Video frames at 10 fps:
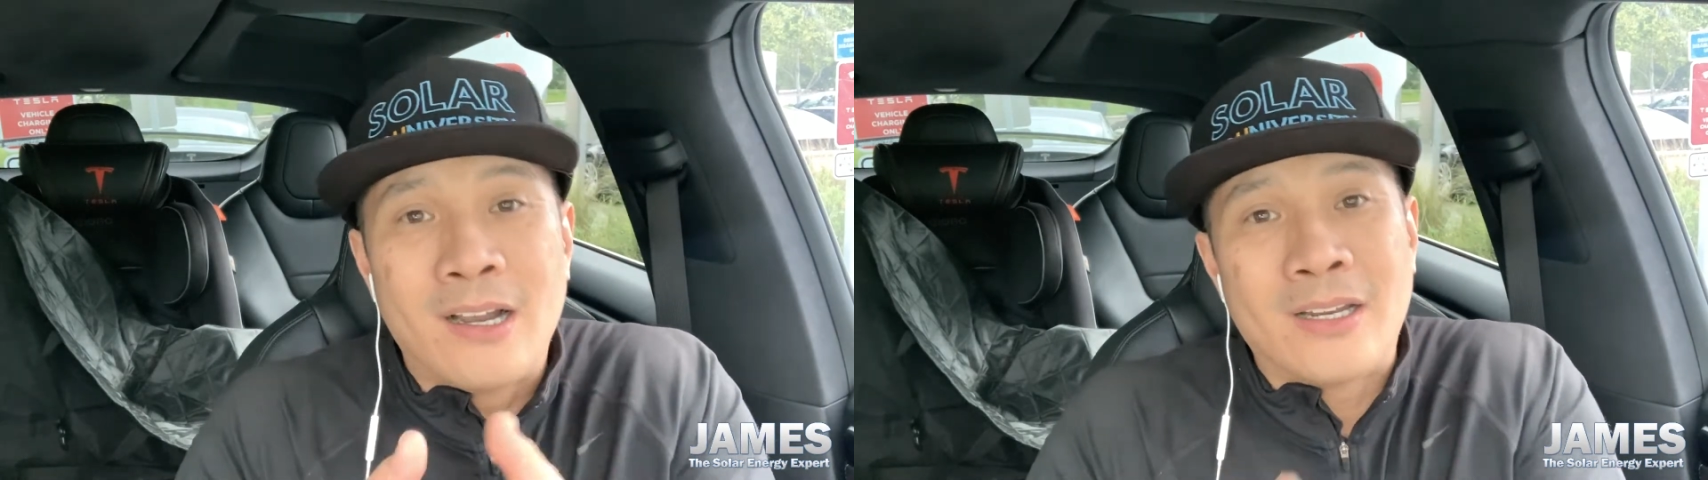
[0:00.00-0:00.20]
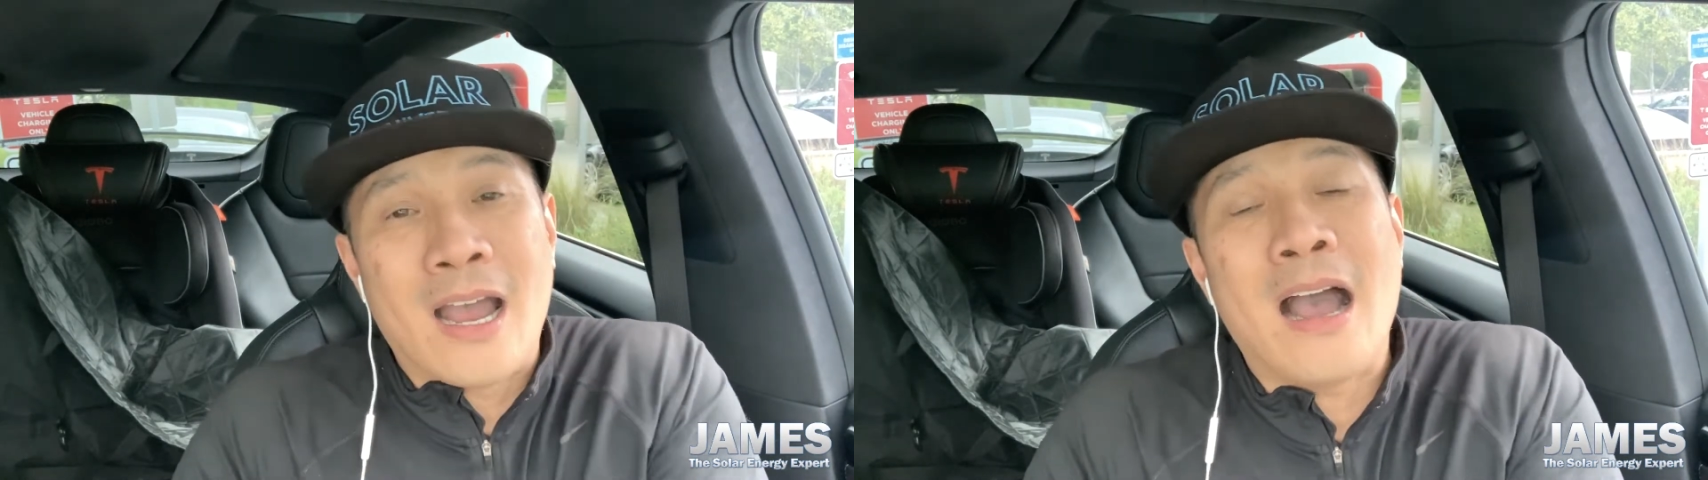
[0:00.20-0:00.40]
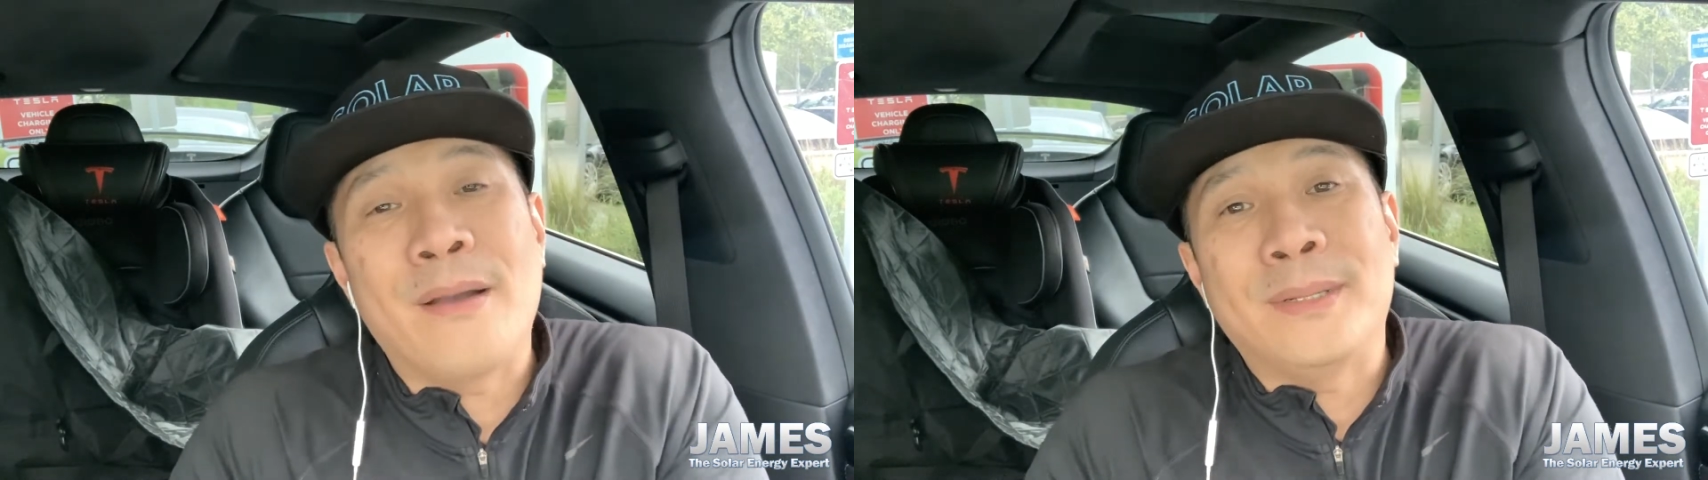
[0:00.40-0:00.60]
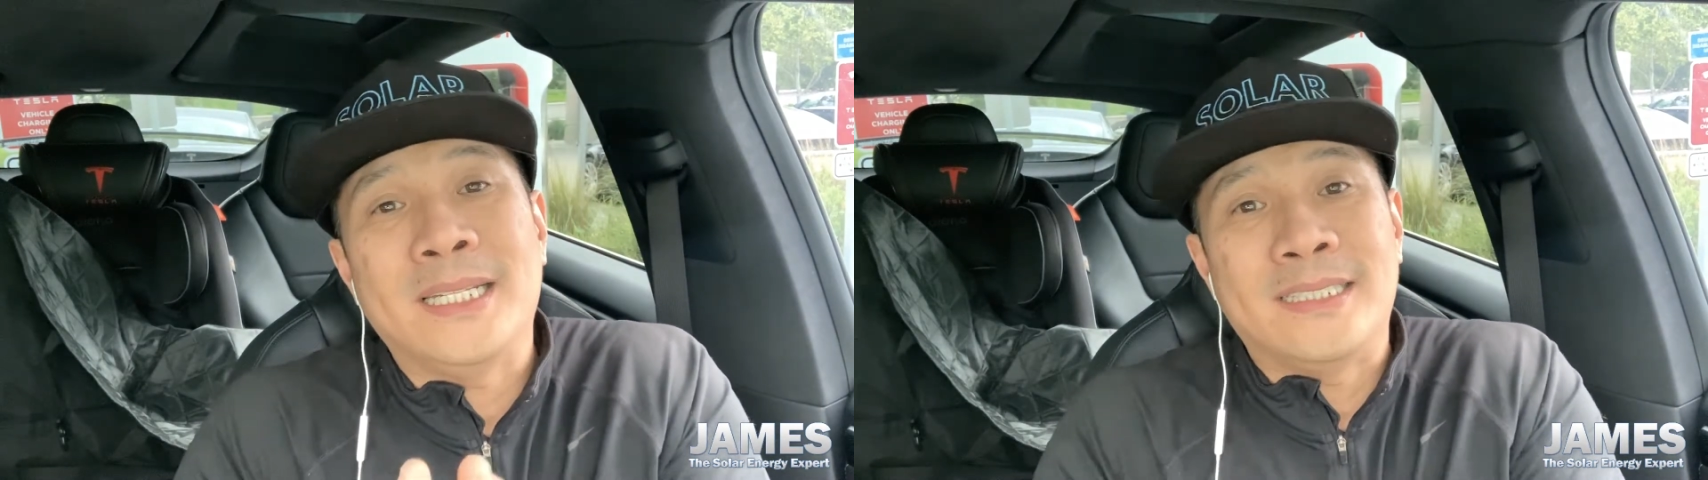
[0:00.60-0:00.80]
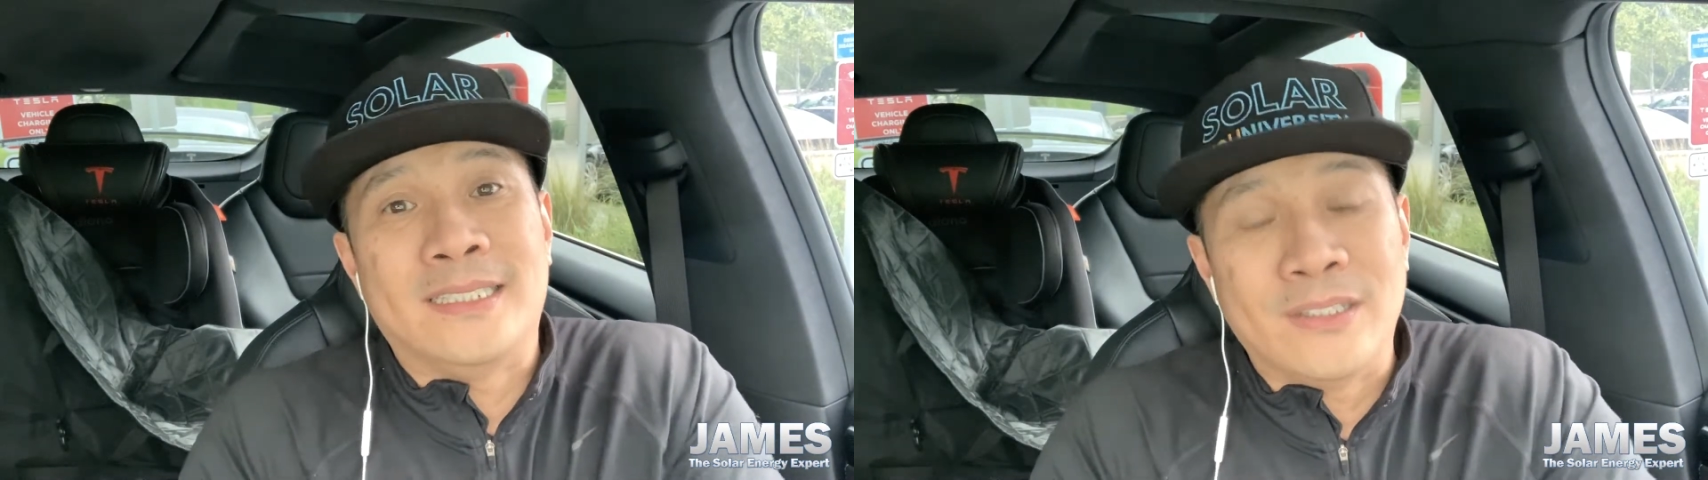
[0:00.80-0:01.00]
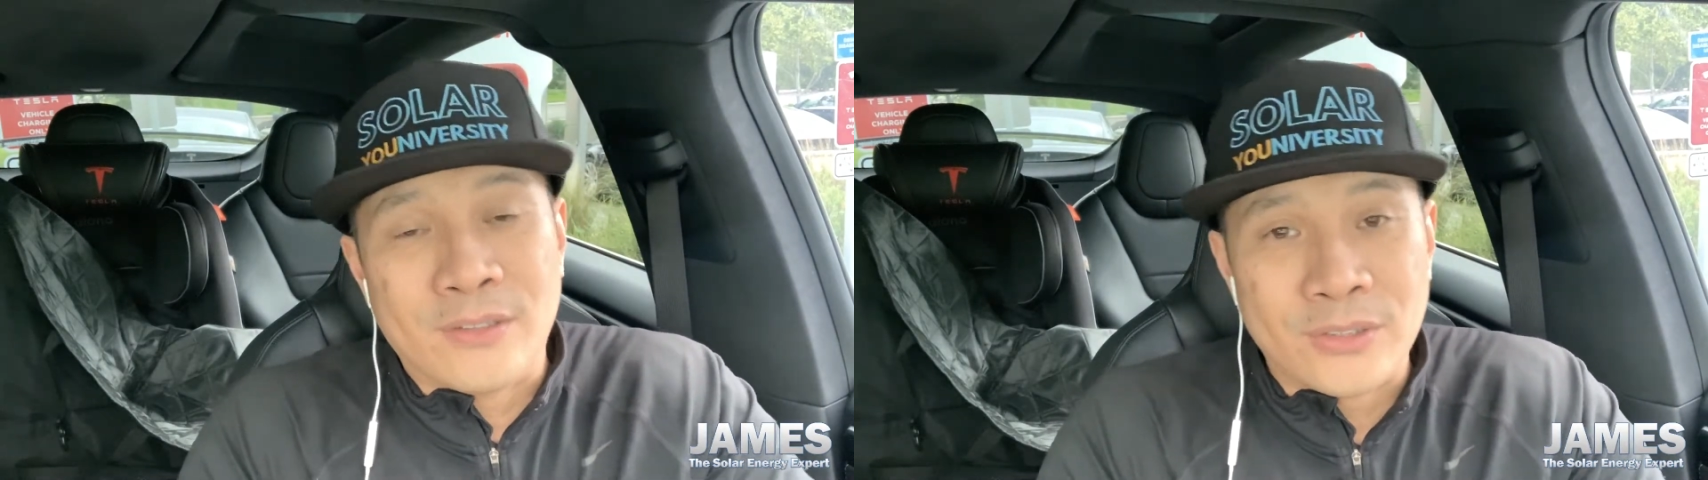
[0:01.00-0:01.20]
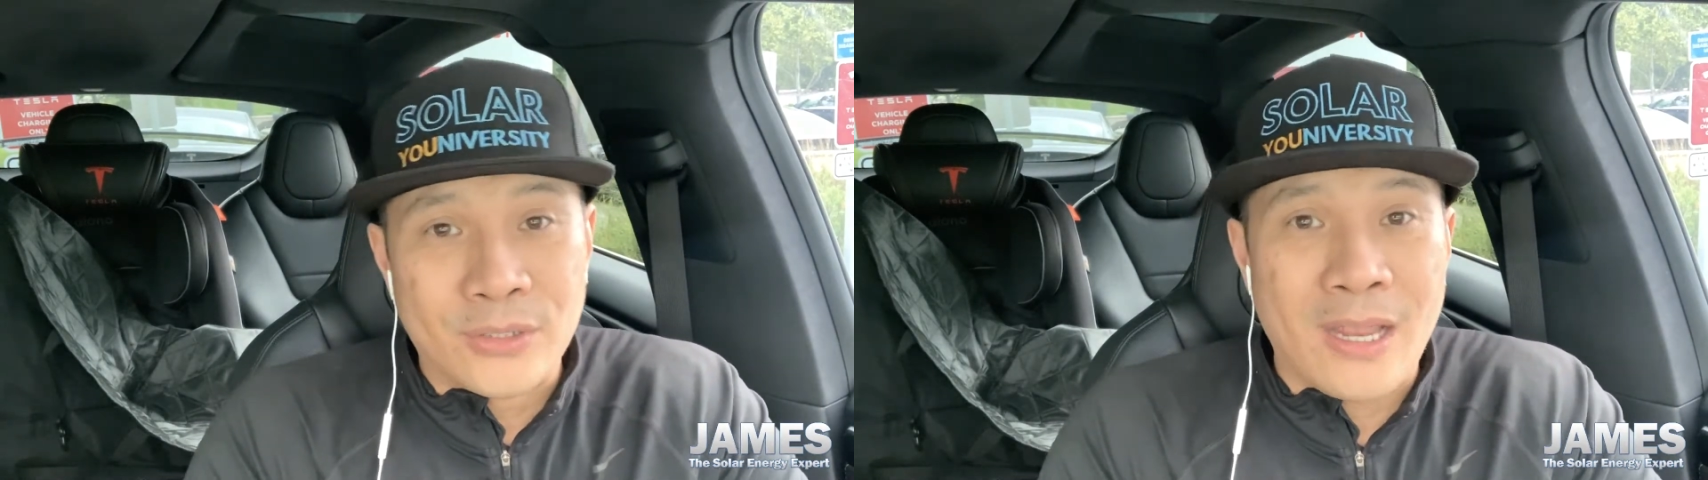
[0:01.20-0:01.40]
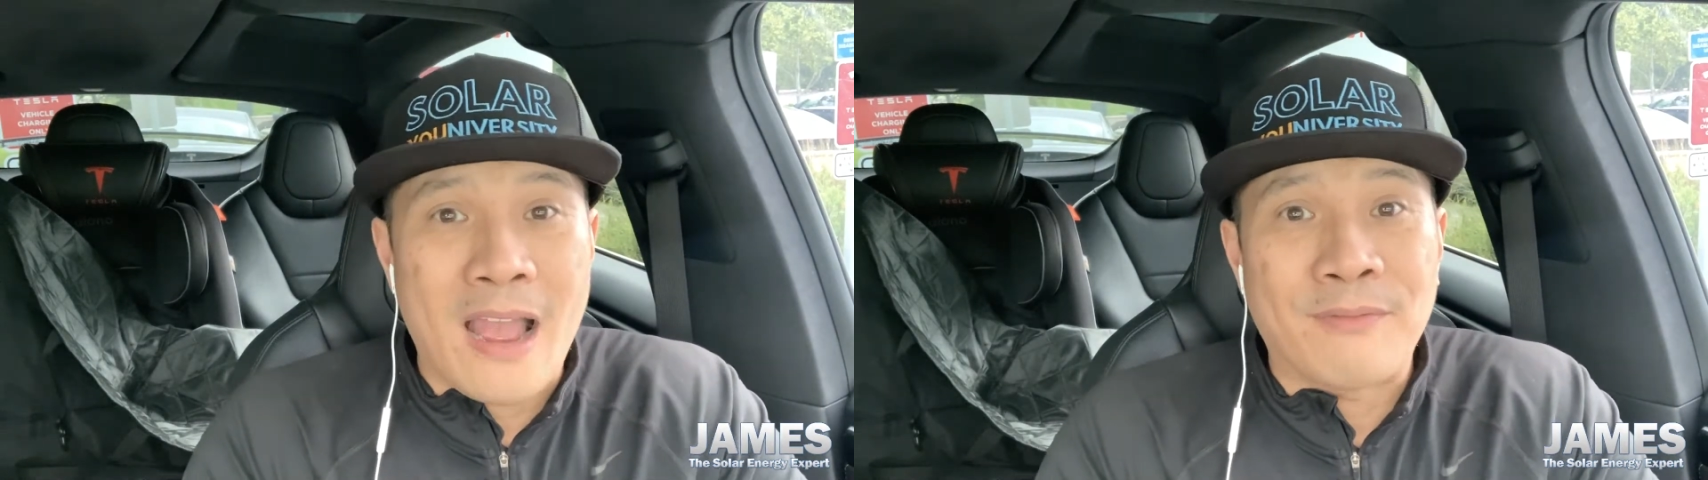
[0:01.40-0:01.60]
on how many deals
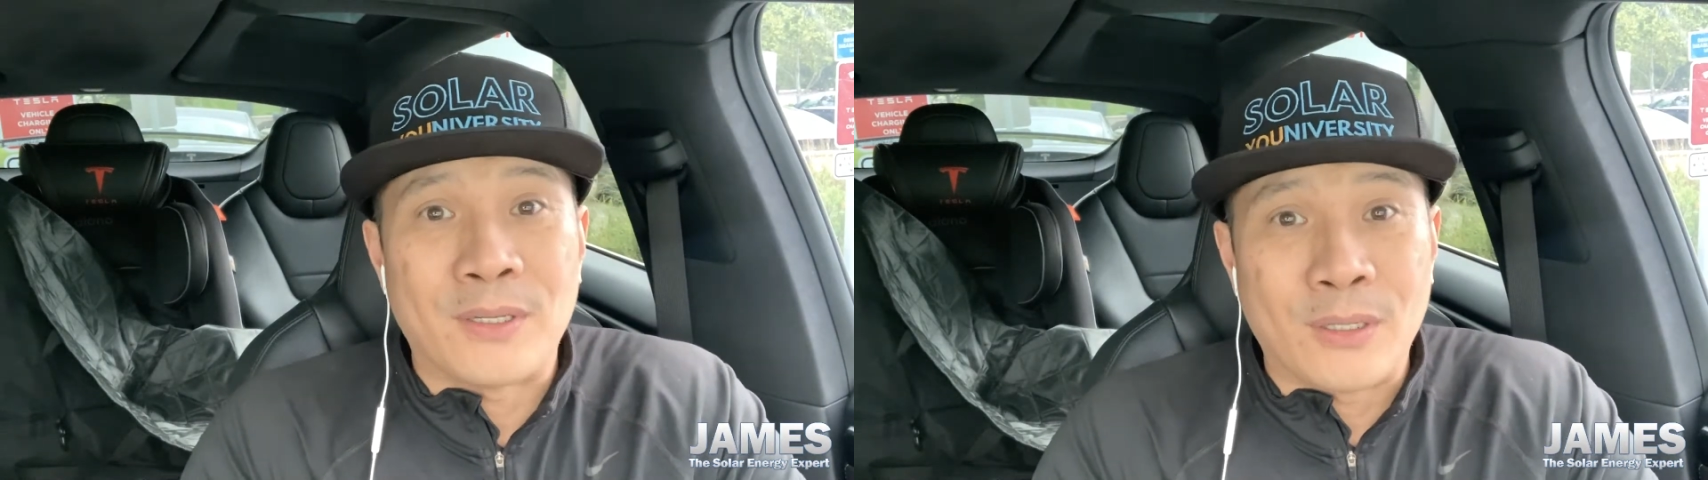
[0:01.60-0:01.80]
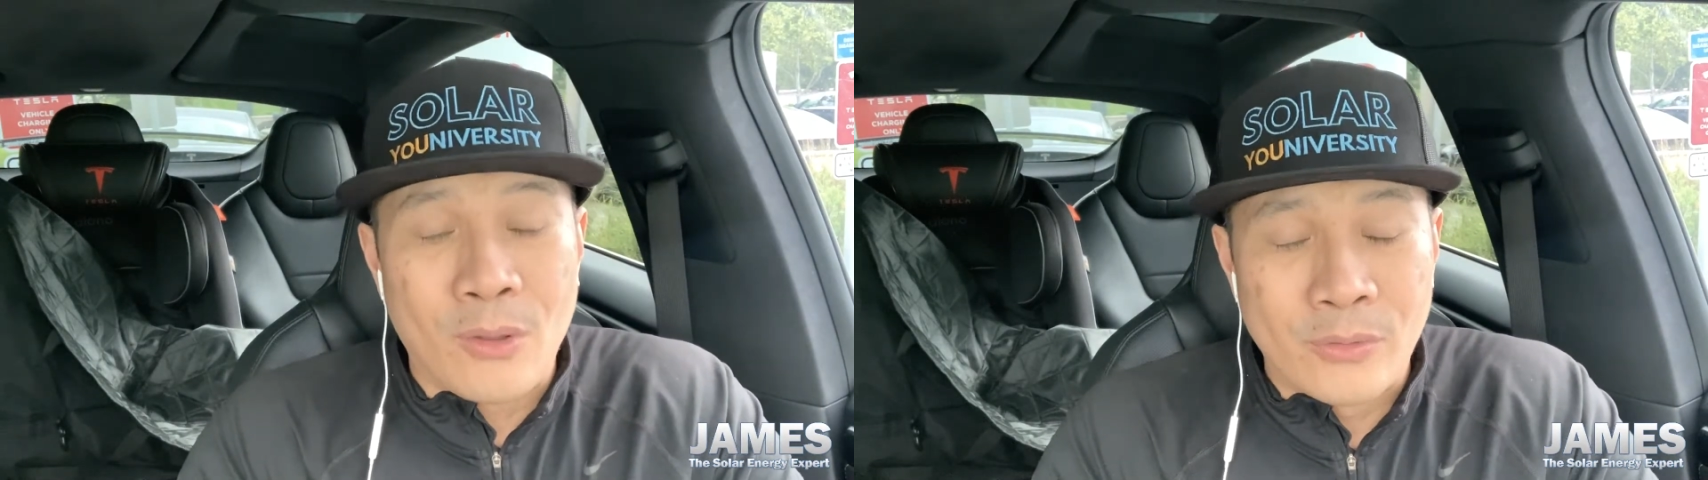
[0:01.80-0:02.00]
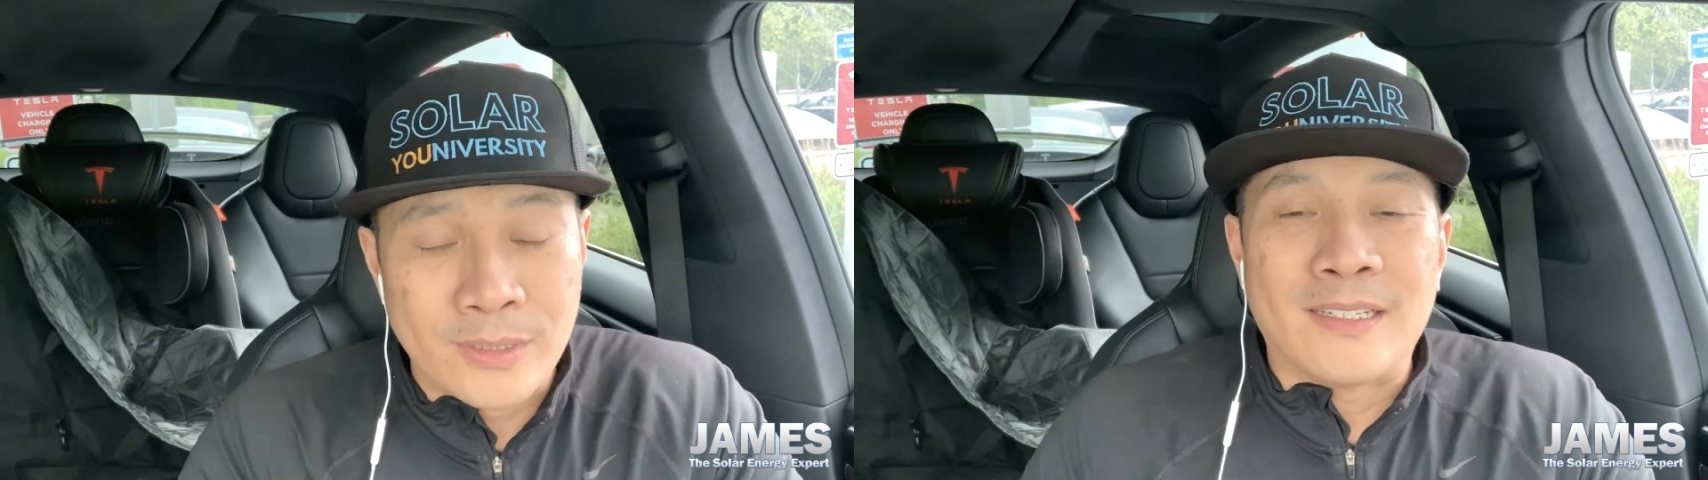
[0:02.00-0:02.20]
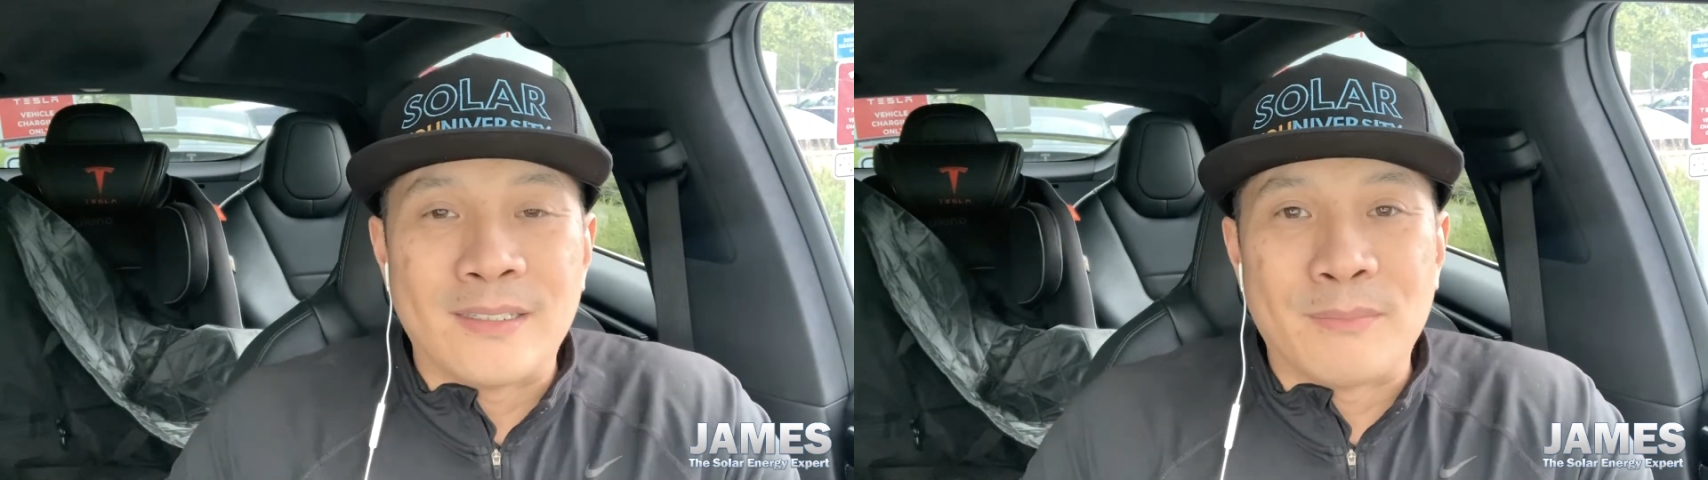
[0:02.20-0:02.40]
you have to close